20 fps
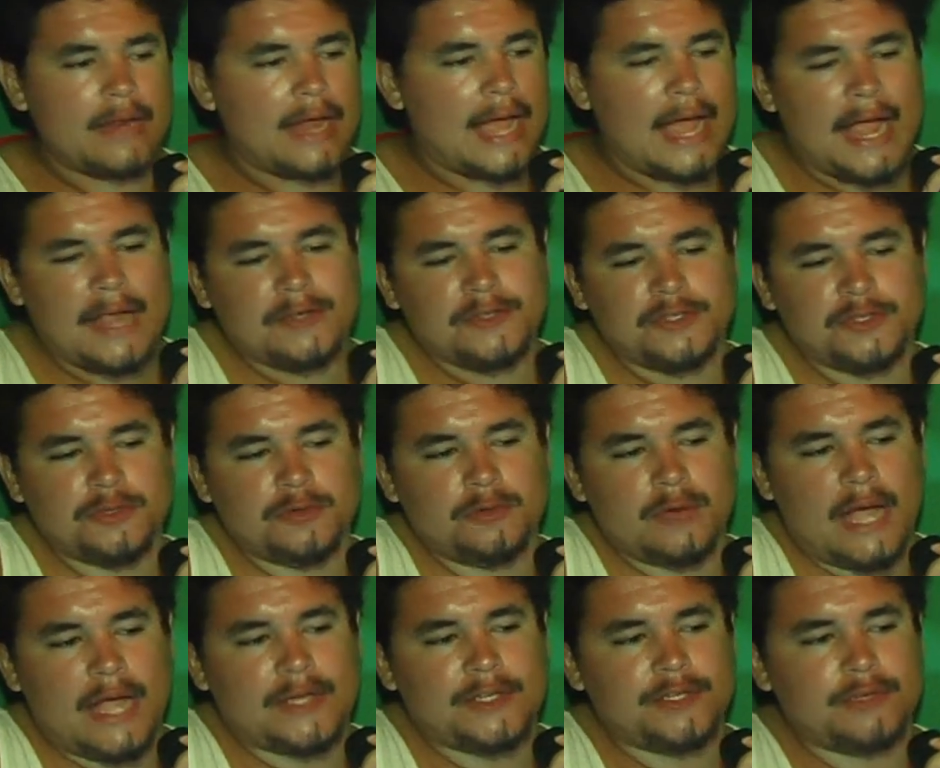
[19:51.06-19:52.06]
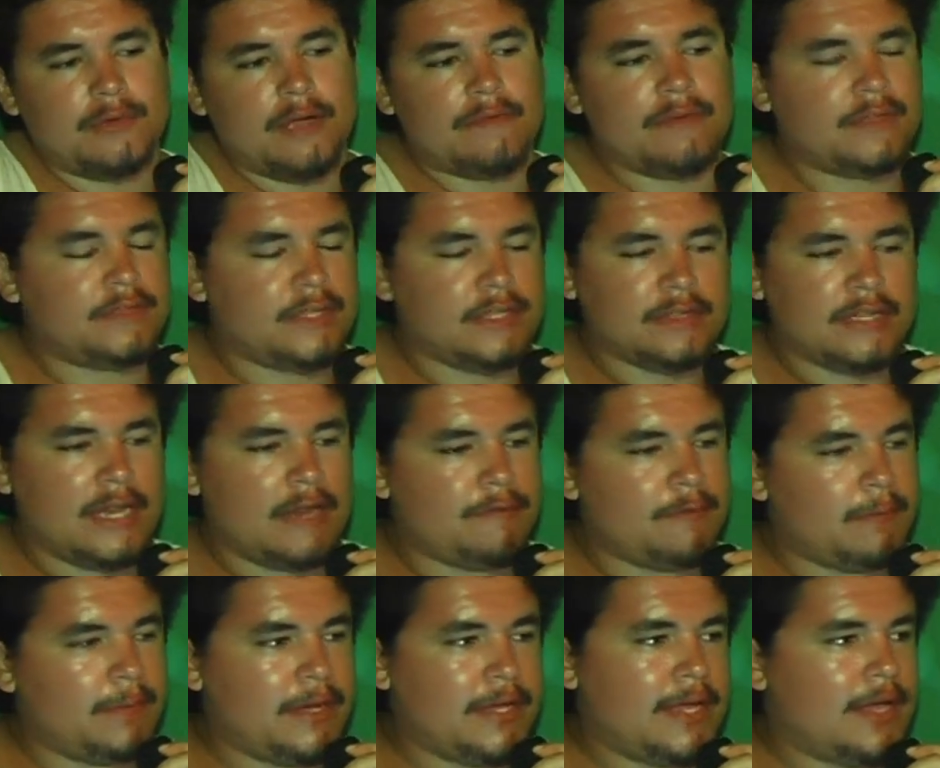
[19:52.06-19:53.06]
I do everything that
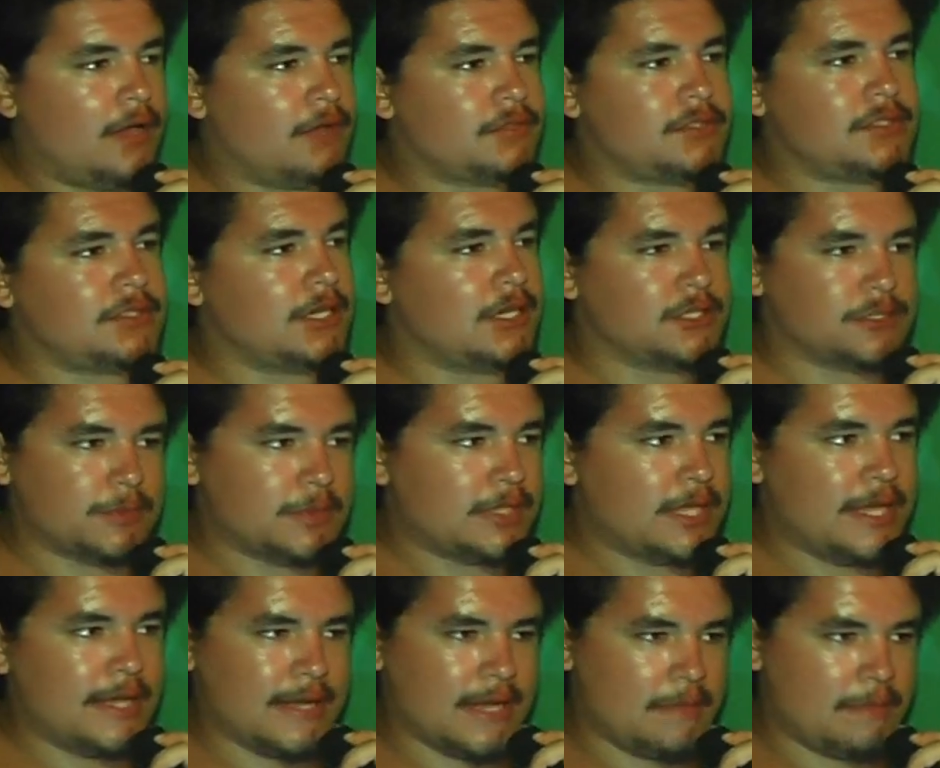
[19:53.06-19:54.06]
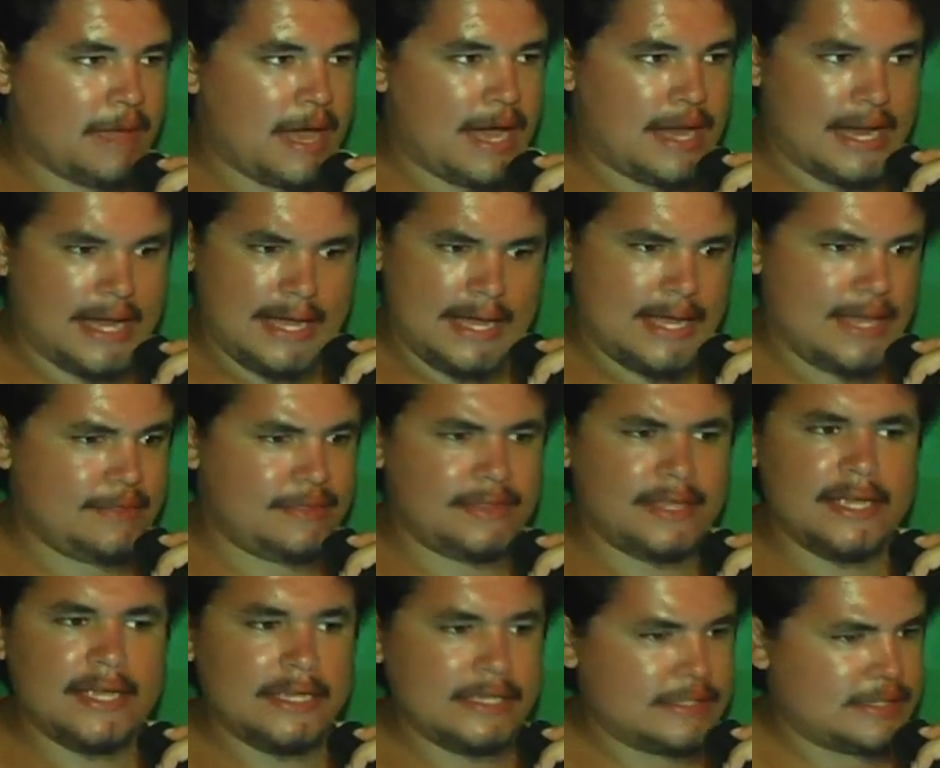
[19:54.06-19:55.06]
everybody else does when they get mad. I hit
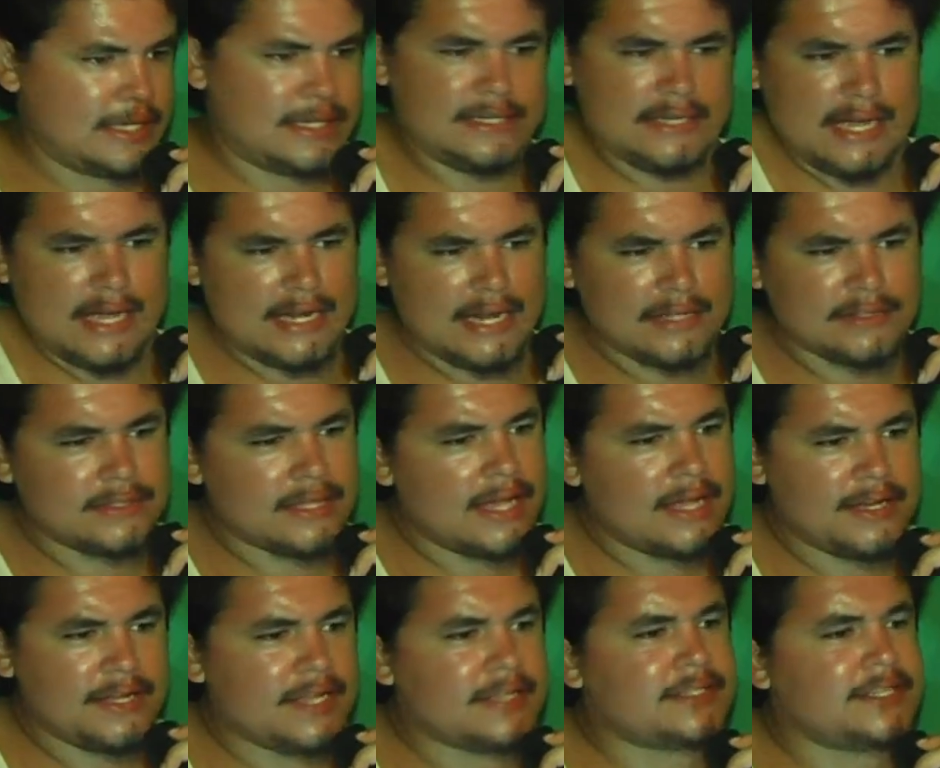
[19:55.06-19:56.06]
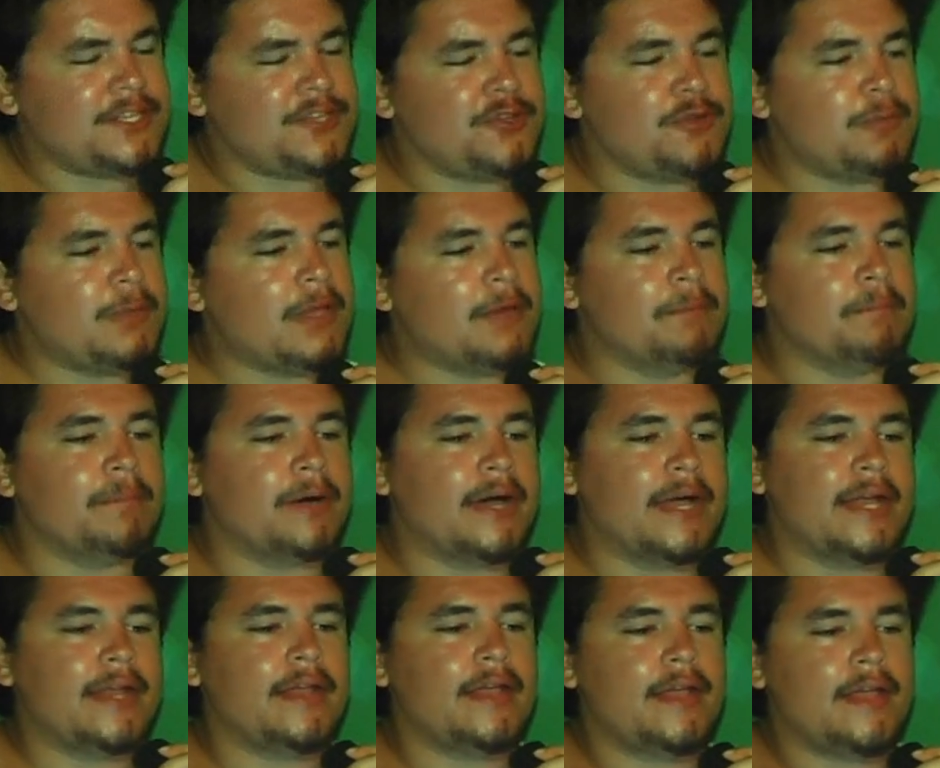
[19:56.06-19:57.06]
things. It's human,
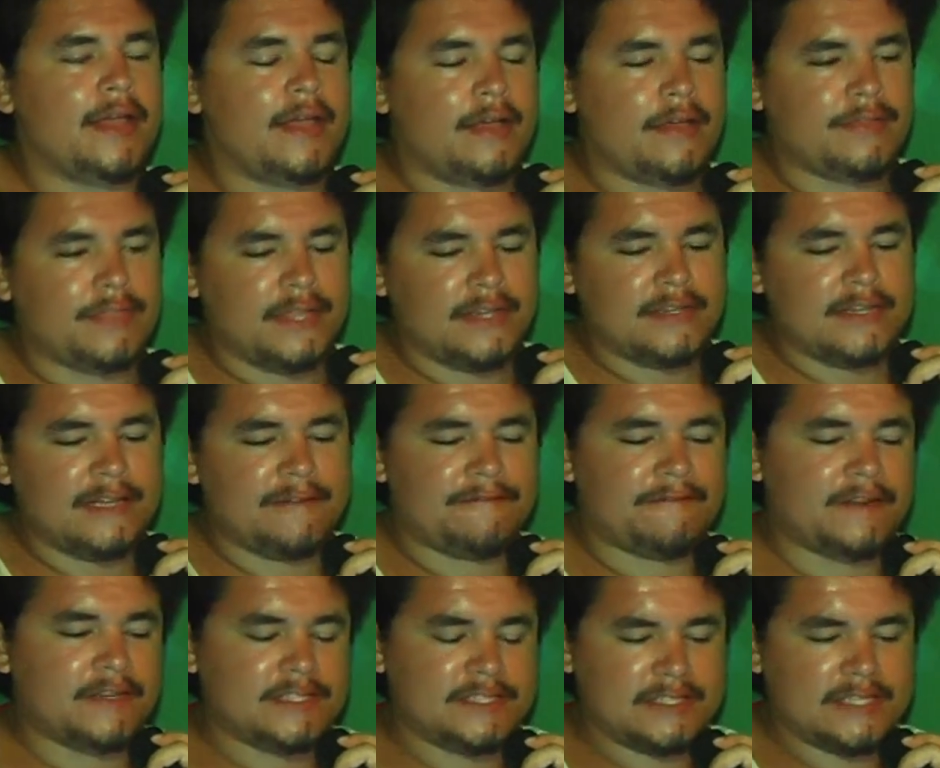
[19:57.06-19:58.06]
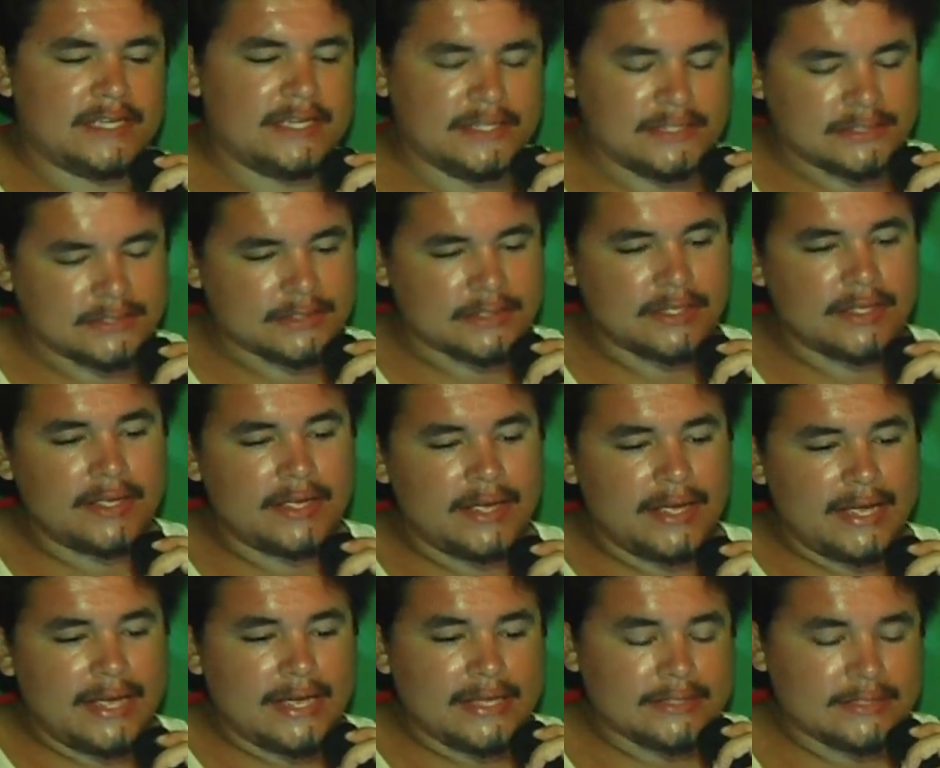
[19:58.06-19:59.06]
but the difference is
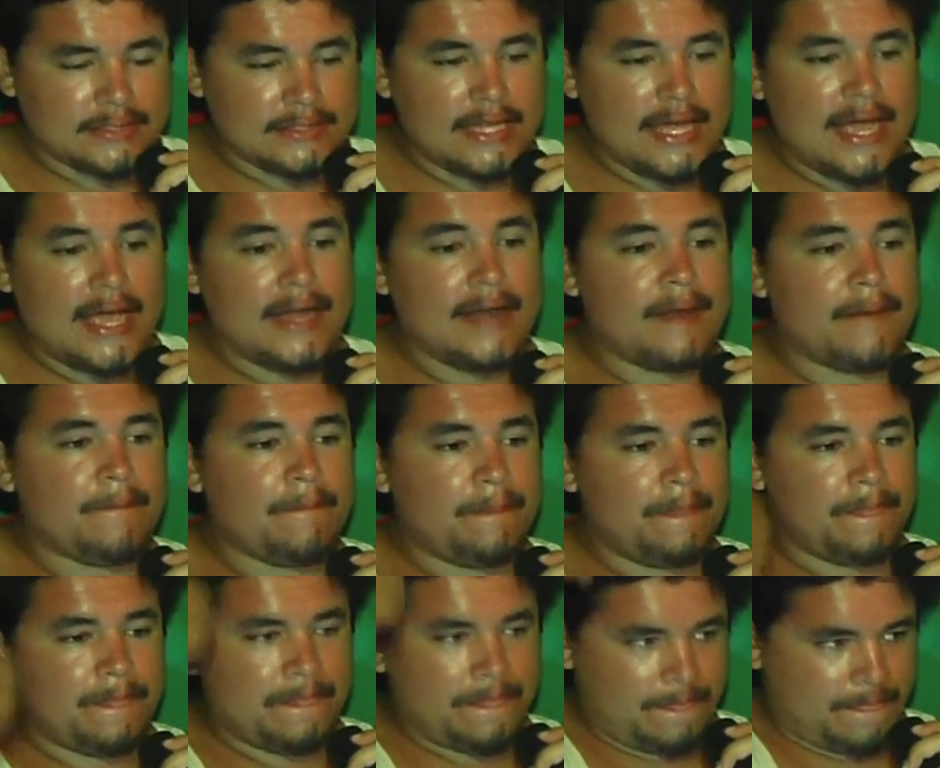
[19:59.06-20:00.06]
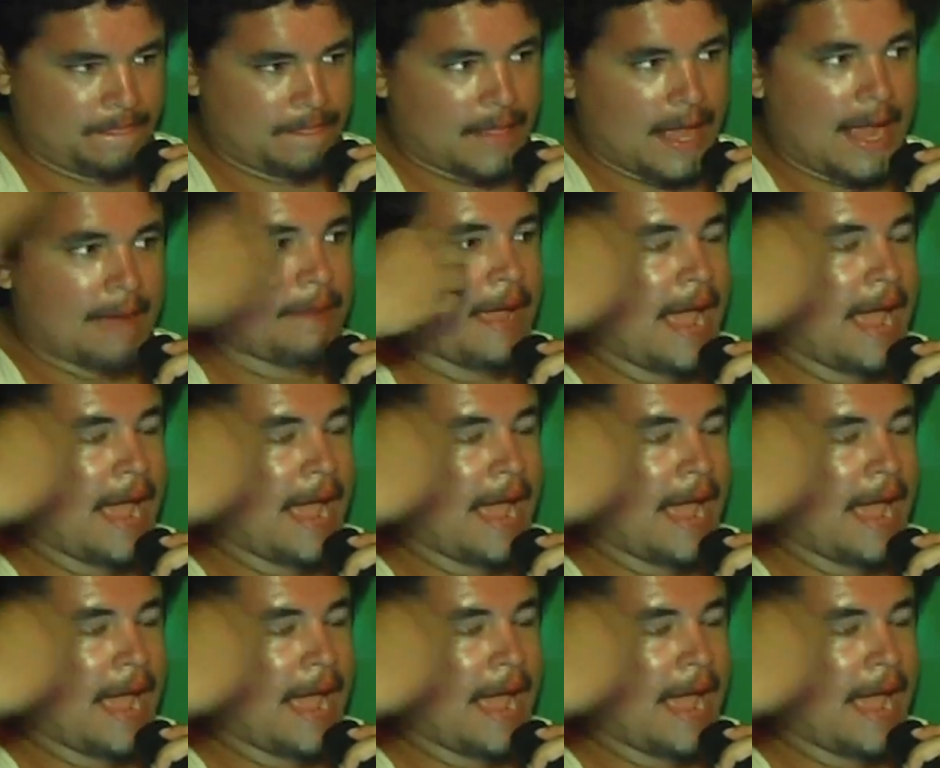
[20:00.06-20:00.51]
is that I'm